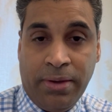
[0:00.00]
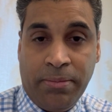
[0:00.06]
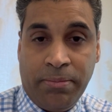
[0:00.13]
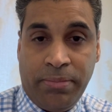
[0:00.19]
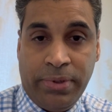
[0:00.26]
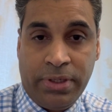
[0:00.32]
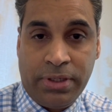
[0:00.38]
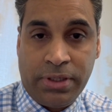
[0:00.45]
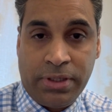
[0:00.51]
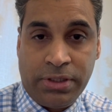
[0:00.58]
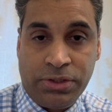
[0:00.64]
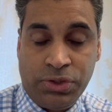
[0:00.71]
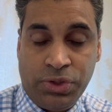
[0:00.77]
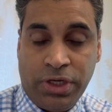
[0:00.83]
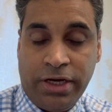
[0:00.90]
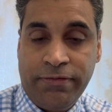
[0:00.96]
because
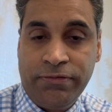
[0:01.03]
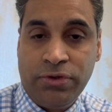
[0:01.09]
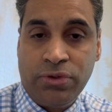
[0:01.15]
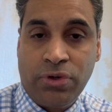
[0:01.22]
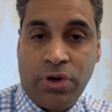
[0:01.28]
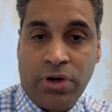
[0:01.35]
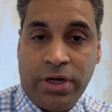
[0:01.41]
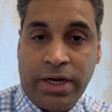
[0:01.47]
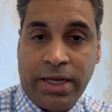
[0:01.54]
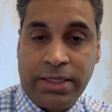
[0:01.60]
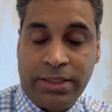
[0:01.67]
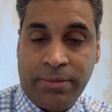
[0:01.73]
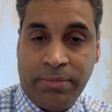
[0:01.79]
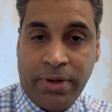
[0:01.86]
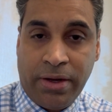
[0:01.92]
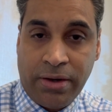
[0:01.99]
you have to contact
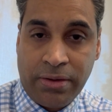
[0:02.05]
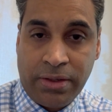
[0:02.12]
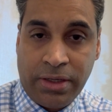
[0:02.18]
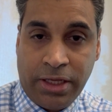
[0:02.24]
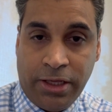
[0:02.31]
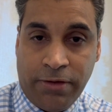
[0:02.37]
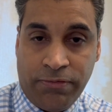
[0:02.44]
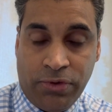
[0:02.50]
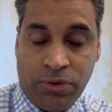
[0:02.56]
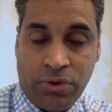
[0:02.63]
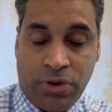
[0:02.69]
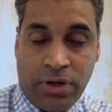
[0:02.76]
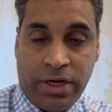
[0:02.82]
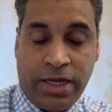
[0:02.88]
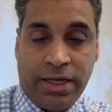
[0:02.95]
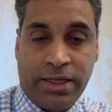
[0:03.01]
them early. If you
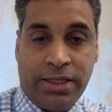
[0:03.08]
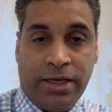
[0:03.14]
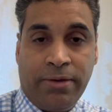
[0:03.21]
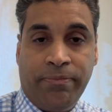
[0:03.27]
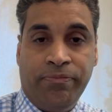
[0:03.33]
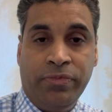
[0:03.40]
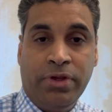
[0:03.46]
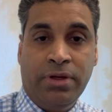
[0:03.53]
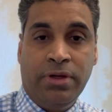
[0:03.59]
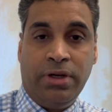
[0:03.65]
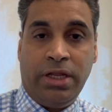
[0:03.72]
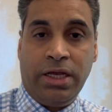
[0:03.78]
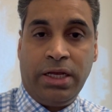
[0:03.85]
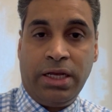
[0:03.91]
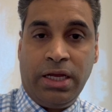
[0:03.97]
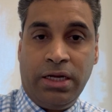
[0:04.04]
contact them
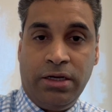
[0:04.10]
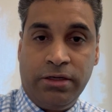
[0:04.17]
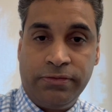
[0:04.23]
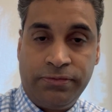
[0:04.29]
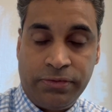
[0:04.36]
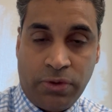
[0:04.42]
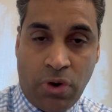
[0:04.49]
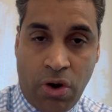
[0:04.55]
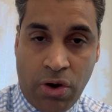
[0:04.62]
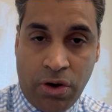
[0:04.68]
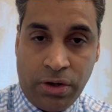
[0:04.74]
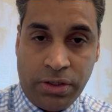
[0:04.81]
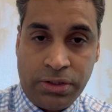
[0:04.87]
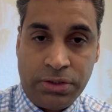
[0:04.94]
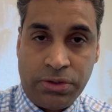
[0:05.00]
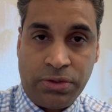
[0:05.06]
like end of
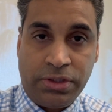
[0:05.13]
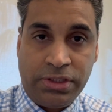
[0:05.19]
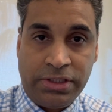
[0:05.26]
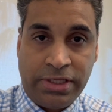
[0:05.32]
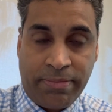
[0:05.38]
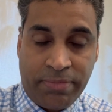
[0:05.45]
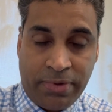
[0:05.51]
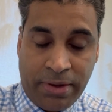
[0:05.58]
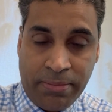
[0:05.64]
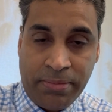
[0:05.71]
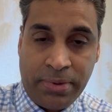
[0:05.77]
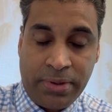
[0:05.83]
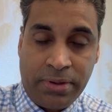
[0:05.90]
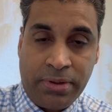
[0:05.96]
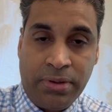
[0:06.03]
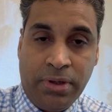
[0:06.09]
August or in
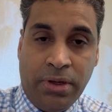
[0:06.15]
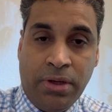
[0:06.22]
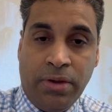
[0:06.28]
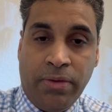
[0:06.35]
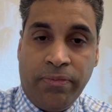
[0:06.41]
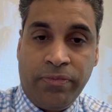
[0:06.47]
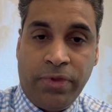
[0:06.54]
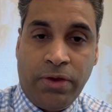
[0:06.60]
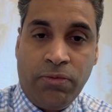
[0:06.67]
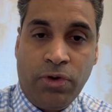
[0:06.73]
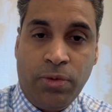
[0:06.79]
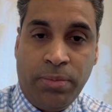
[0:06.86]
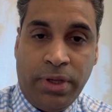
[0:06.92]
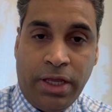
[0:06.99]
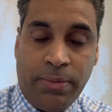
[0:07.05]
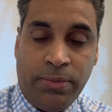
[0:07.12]
September, they won't
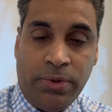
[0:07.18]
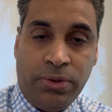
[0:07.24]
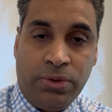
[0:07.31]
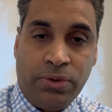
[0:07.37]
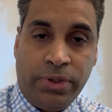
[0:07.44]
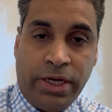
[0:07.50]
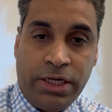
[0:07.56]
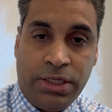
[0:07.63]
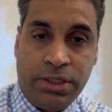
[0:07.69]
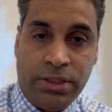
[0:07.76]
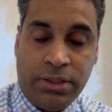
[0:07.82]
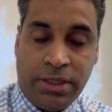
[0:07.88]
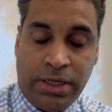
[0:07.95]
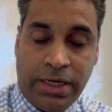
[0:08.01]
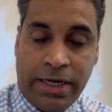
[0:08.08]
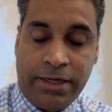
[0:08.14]
be able to get
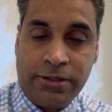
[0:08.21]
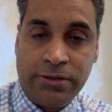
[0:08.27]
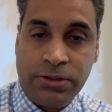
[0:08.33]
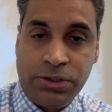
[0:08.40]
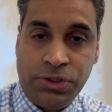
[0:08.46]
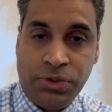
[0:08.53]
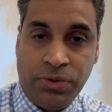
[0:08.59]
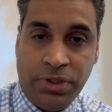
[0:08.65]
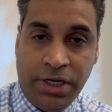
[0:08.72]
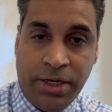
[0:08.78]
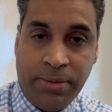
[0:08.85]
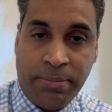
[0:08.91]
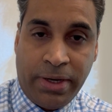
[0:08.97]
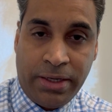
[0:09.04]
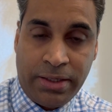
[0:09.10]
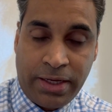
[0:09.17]
the letters that you need
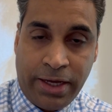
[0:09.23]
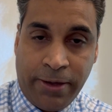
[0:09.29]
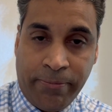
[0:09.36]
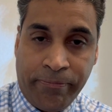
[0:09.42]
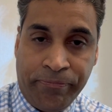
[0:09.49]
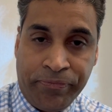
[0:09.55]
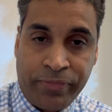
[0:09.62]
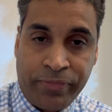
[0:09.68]
by time.